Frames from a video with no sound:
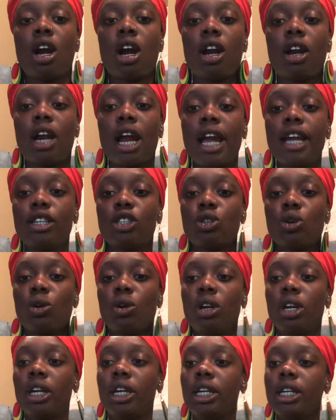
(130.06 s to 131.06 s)
All right,
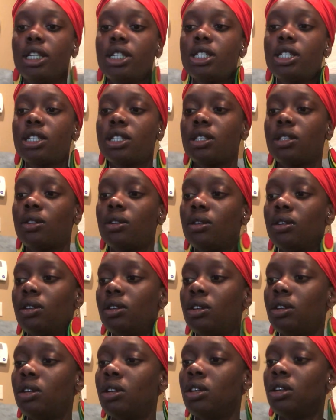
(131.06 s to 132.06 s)
Taurus.
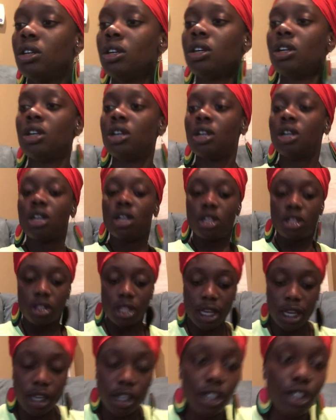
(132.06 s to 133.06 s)

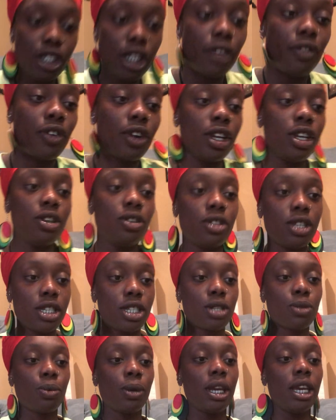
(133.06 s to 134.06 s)
The energy for you
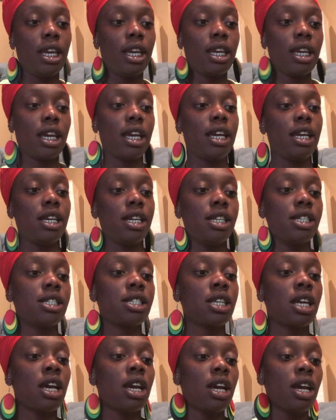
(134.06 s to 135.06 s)
this week
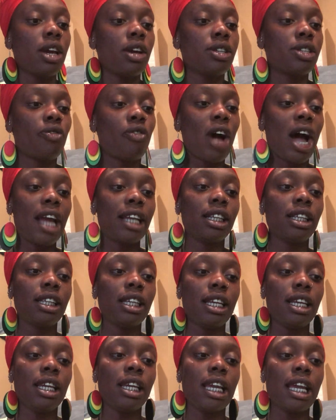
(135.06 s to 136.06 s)
is
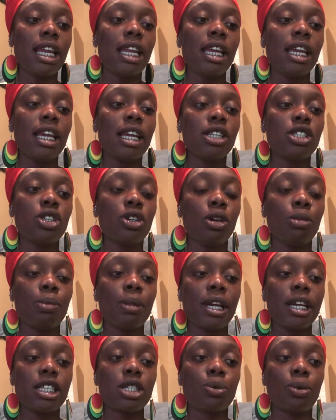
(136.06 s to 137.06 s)
finally getting into a
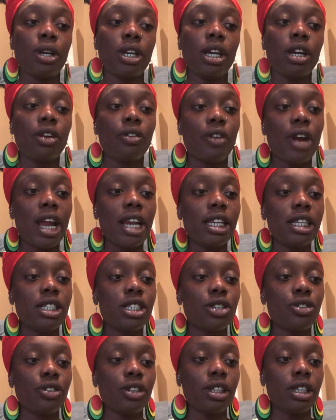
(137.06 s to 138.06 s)
place where you're ready
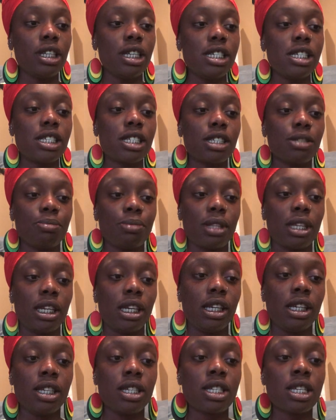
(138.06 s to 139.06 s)
to release some
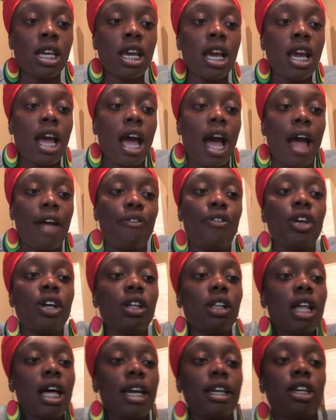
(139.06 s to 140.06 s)
things. I
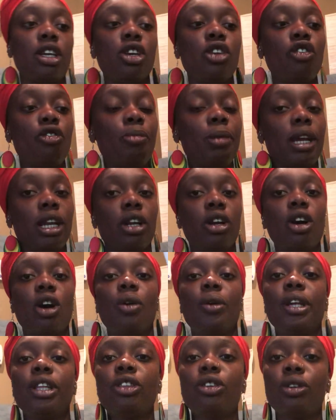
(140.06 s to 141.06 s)
feel like you've been
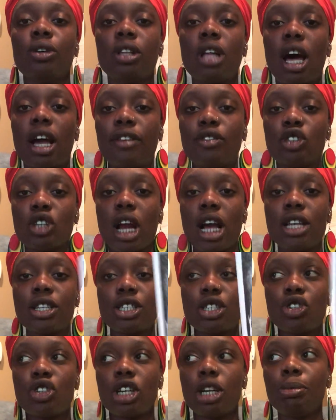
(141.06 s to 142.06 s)
going through a lot of
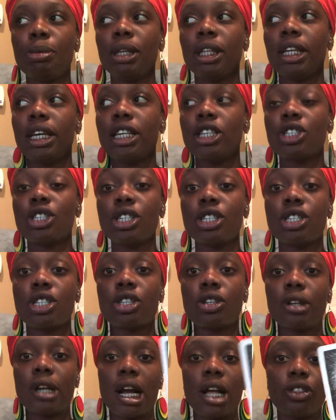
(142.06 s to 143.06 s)
trials and tribulations
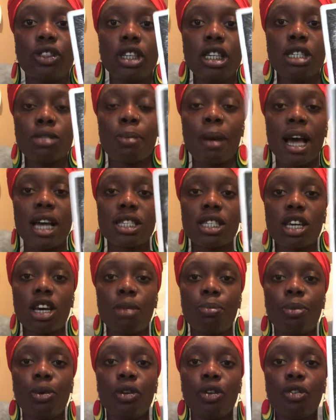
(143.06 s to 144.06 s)
throughout these past
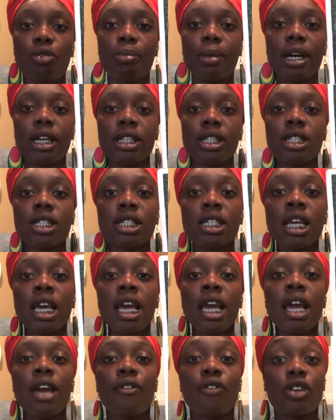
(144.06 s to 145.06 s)
couple of months.
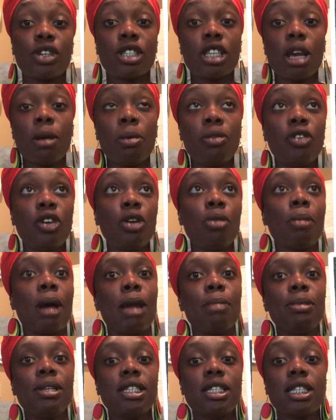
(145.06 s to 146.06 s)
For some of you, it
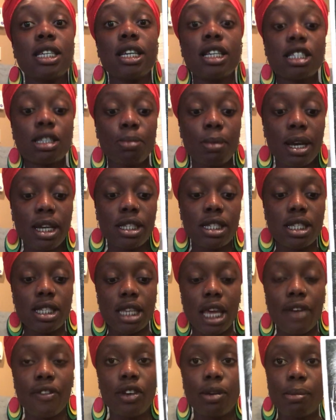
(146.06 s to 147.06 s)
might be 6 months,
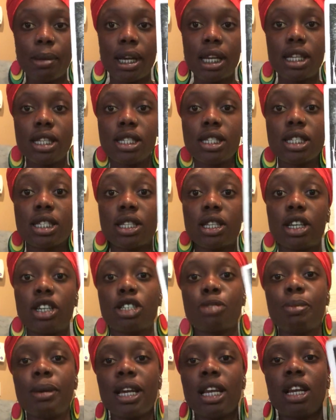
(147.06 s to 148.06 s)
7 months.
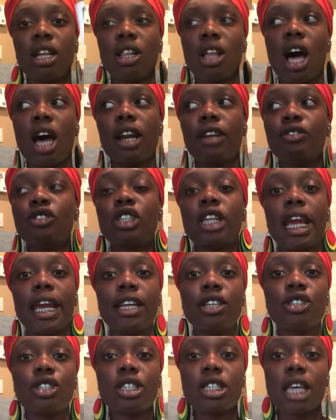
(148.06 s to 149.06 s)
There's been a lot of
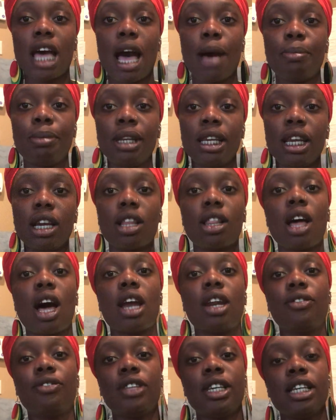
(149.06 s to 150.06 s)
changes happening, a
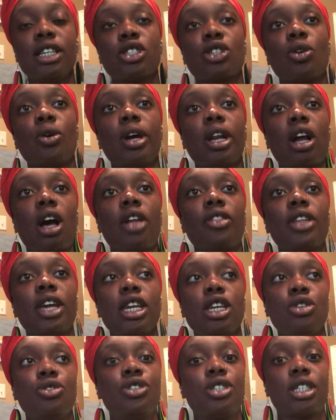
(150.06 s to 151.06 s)
lot of things going on
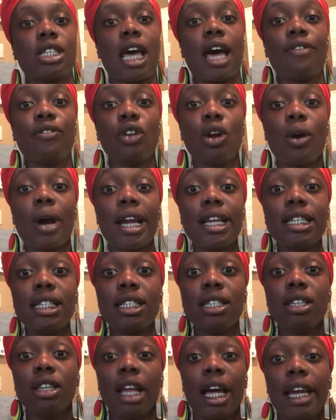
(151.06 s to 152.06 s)
that you just have no
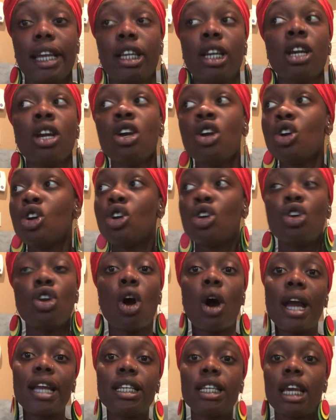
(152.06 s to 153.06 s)

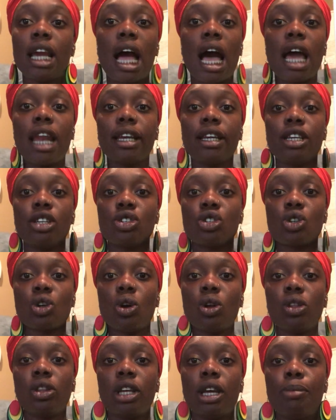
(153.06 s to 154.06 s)
idea how to
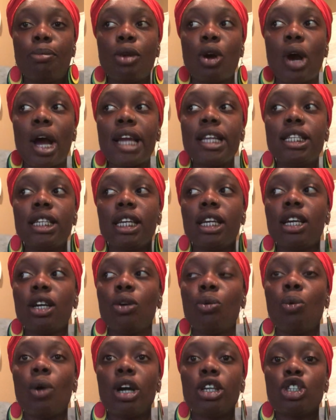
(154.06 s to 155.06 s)
control them, no
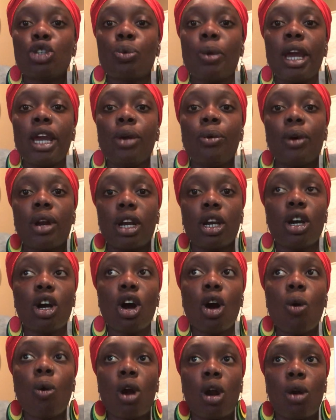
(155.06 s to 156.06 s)
idea which way you want to
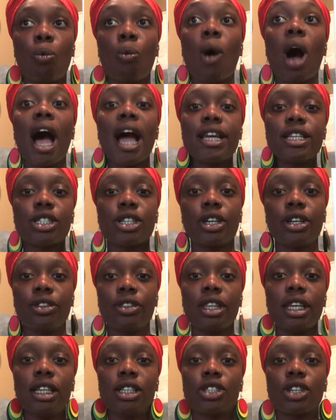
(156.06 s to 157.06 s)
go or why
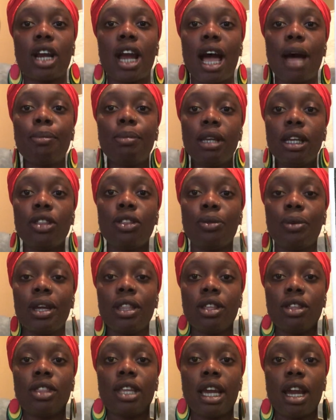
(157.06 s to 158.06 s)
certain things are happening the way
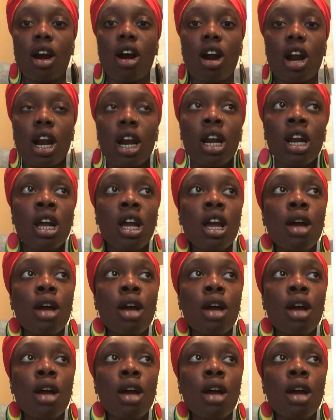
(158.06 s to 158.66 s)
that they are.